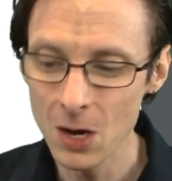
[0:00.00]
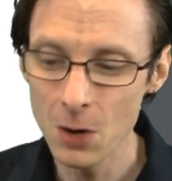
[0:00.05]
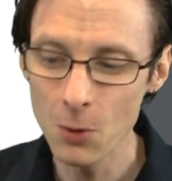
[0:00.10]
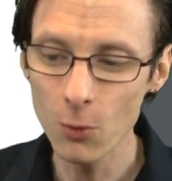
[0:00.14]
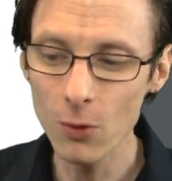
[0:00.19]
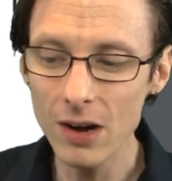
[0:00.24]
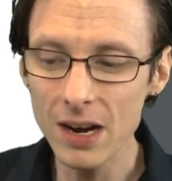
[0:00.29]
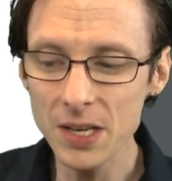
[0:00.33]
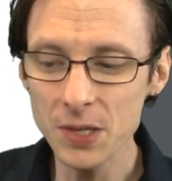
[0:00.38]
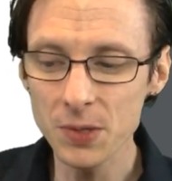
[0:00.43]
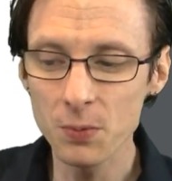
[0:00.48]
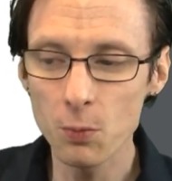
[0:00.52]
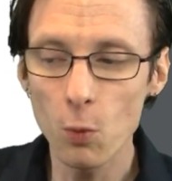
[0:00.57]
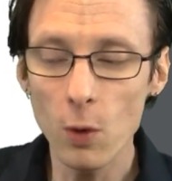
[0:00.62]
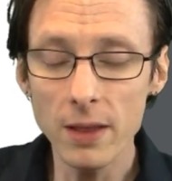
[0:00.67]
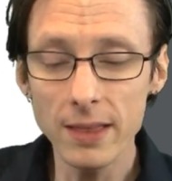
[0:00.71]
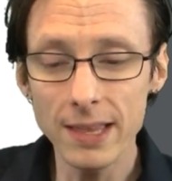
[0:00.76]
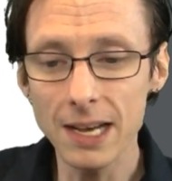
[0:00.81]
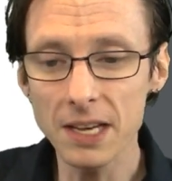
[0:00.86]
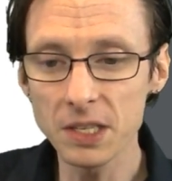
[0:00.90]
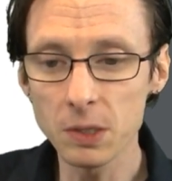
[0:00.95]
Whereas
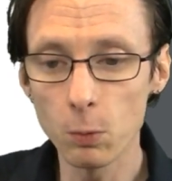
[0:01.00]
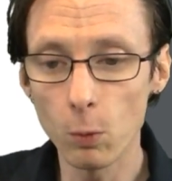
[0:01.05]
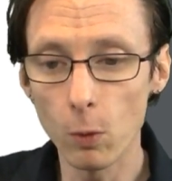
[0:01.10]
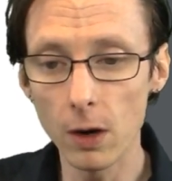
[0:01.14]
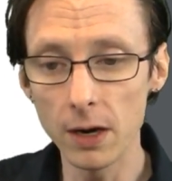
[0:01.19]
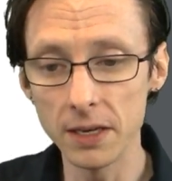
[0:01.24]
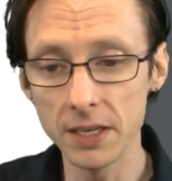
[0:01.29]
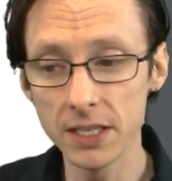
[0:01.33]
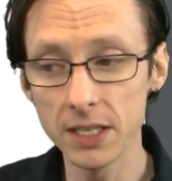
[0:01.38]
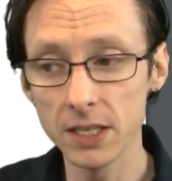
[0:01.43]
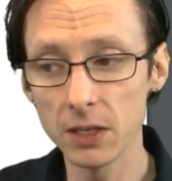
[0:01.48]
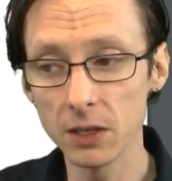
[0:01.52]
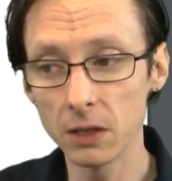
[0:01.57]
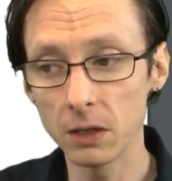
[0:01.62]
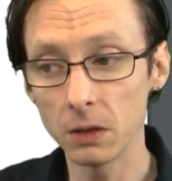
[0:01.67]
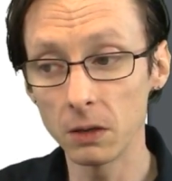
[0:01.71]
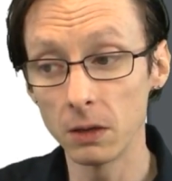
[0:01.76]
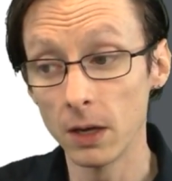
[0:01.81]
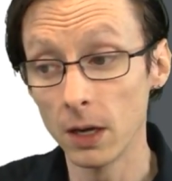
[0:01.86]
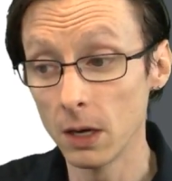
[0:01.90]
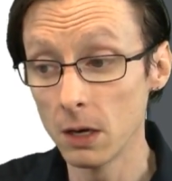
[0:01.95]
1001 is
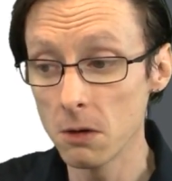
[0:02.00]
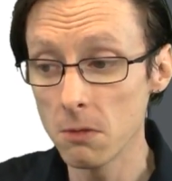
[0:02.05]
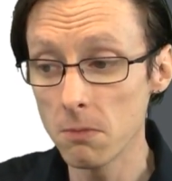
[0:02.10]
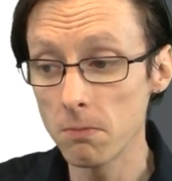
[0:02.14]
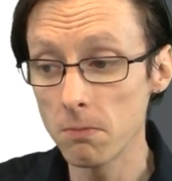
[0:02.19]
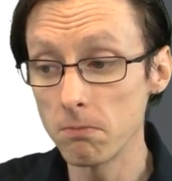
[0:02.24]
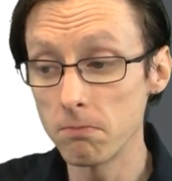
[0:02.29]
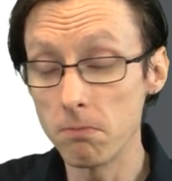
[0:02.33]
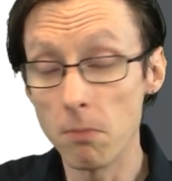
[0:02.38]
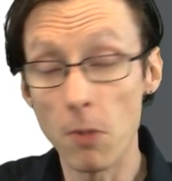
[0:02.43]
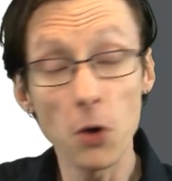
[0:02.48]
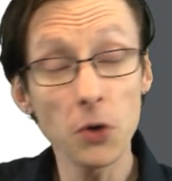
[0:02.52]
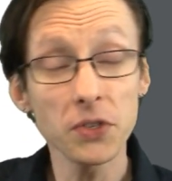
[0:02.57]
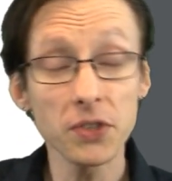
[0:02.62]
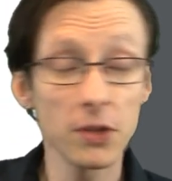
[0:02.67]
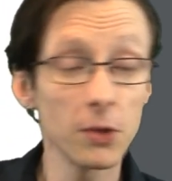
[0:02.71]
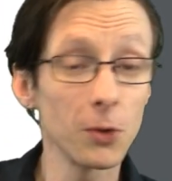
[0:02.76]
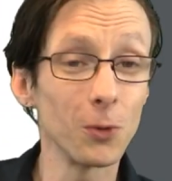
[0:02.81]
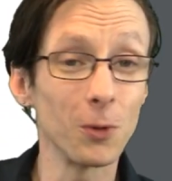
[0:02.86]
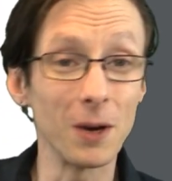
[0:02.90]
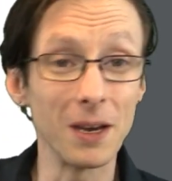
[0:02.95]
still most
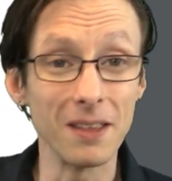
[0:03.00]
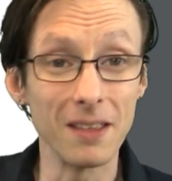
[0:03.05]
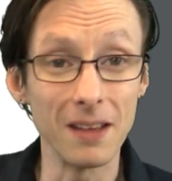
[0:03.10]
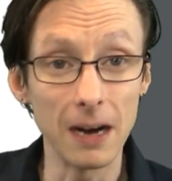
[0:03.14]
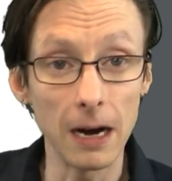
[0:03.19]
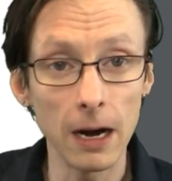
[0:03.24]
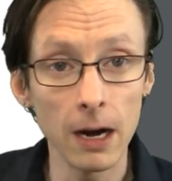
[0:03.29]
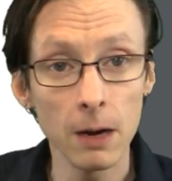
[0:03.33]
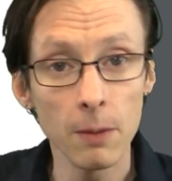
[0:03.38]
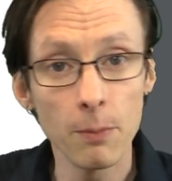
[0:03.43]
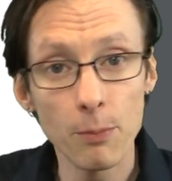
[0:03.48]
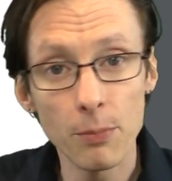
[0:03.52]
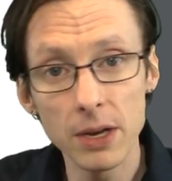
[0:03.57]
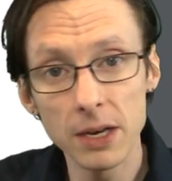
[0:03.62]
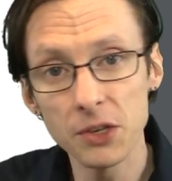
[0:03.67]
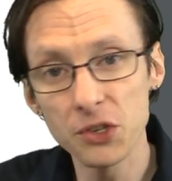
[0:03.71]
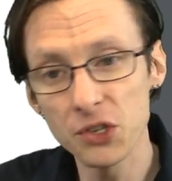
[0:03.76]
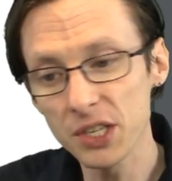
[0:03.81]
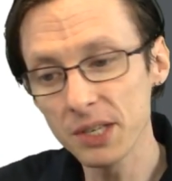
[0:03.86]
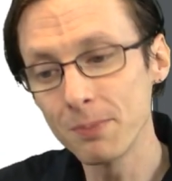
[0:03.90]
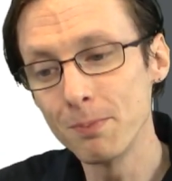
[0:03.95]
of the way there, but
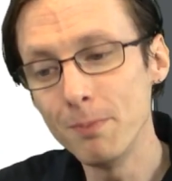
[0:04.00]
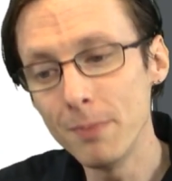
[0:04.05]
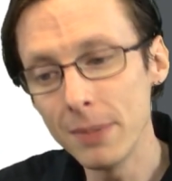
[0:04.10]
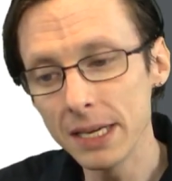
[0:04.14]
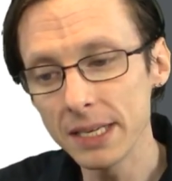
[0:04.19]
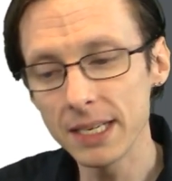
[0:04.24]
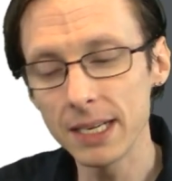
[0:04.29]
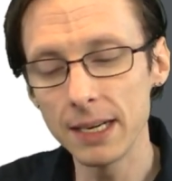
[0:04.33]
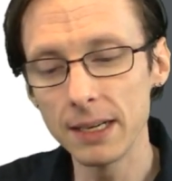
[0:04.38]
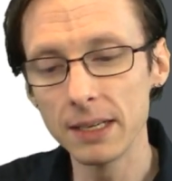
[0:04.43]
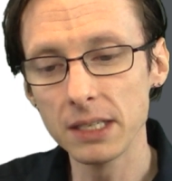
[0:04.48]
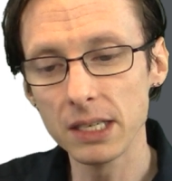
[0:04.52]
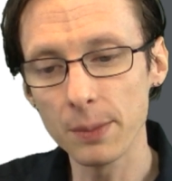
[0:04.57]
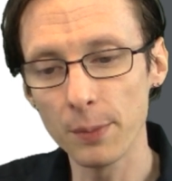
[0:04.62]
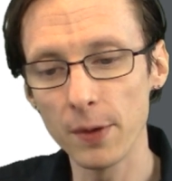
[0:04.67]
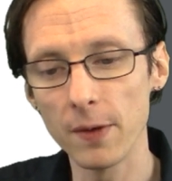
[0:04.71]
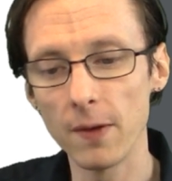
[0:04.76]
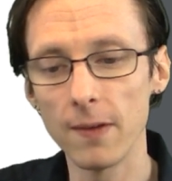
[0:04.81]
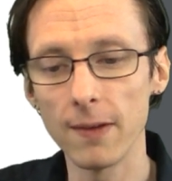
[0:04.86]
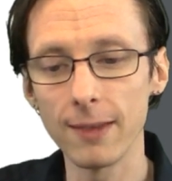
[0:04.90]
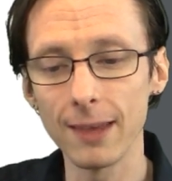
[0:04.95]
it's just missing some
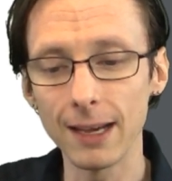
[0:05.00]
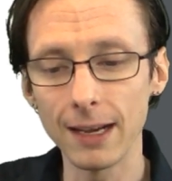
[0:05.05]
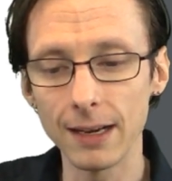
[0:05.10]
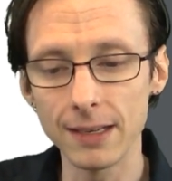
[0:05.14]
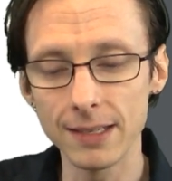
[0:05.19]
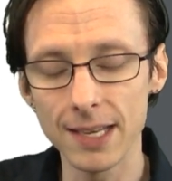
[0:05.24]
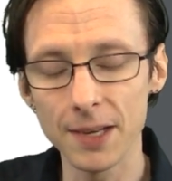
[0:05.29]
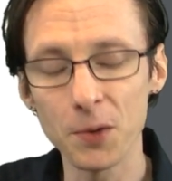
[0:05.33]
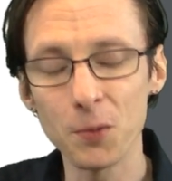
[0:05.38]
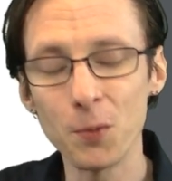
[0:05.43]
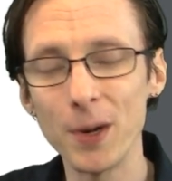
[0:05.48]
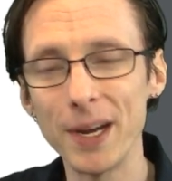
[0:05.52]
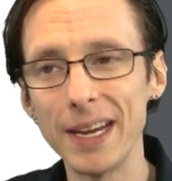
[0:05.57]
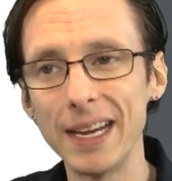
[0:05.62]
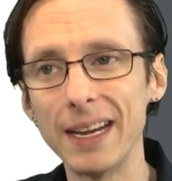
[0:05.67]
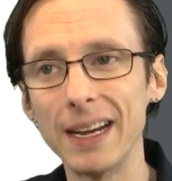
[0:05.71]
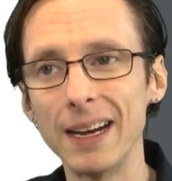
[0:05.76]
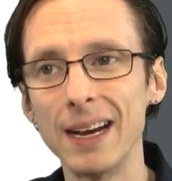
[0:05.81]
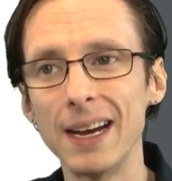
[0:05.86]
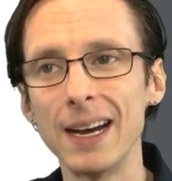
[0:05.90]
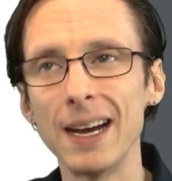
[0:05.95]
of the things that
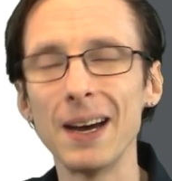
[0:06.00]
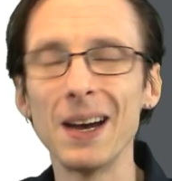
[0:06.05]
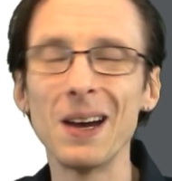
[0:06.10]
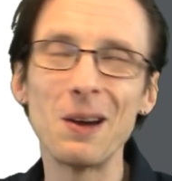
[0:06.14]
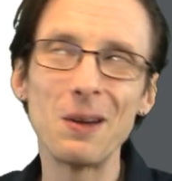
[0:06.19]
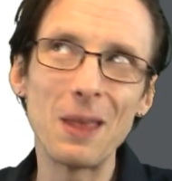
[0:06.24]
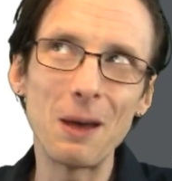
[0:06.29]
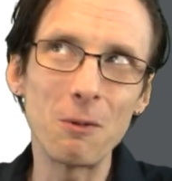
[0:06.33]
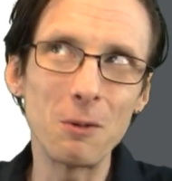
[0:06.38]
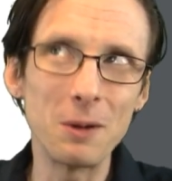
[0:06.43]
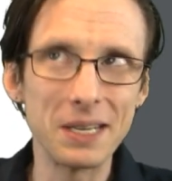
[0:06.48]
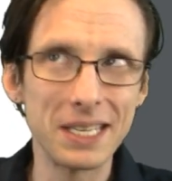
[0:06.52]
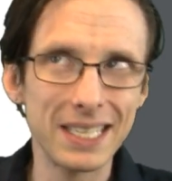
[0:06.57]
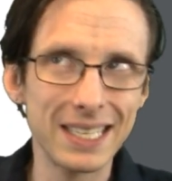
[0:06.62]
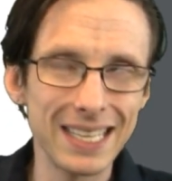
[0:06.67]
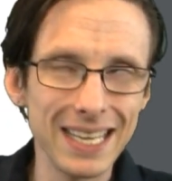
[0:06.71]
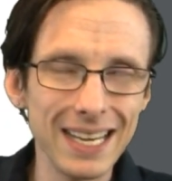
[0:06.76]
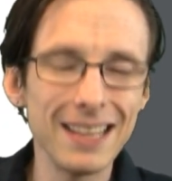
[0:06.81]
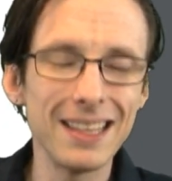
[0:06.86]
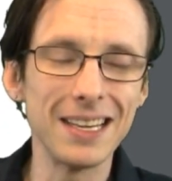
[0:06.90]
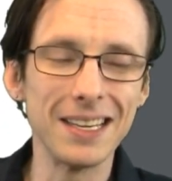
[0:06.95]
we that we
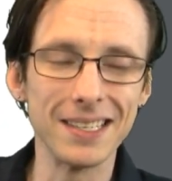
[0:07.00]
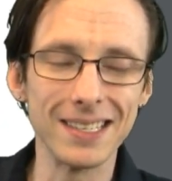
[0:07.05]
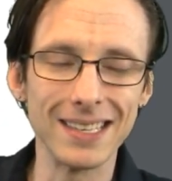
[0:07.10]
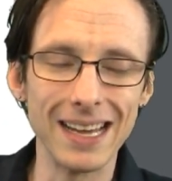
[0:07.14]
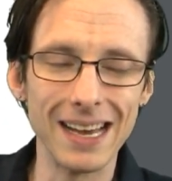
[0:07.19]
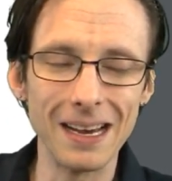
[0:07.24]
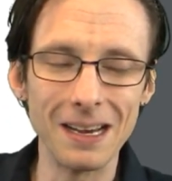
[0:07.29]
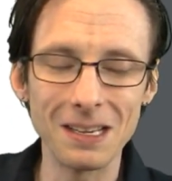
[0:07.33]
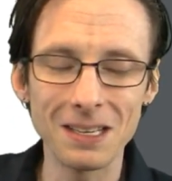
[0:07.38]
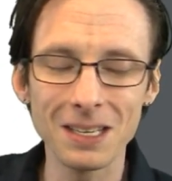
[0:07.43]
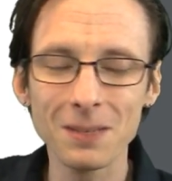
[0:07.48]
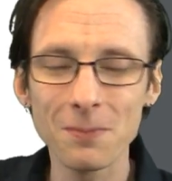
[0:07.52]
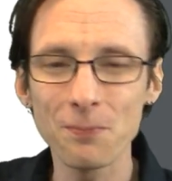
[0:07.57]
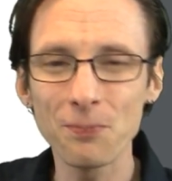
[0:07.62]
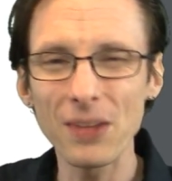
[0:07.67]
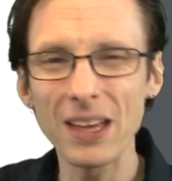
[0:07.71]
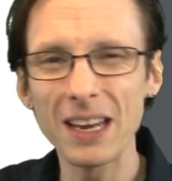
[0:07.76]
see these days.